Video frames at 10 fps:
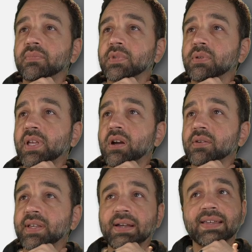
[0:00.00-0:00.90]
little
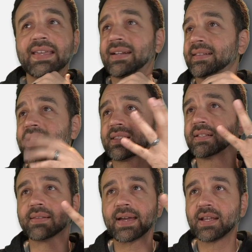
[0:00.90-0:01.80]
AR thing. Again, I like the
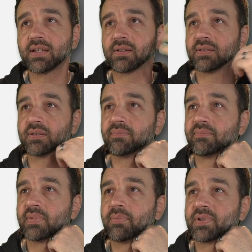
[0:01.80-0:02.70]
lighting here and the,
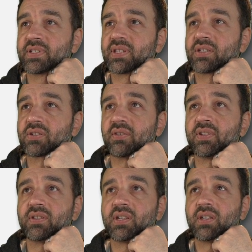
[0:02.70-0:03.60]
the presentation of
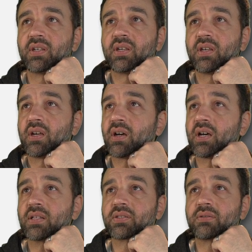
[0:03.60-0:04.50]
it.
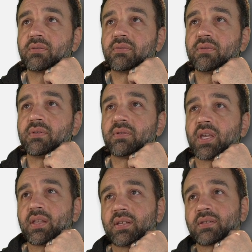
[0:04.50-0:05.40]
Uh, it's,
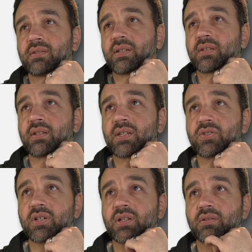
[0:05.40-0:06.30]
yeah, that's, that's a nice
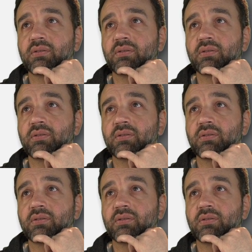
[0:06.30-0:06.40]
shot.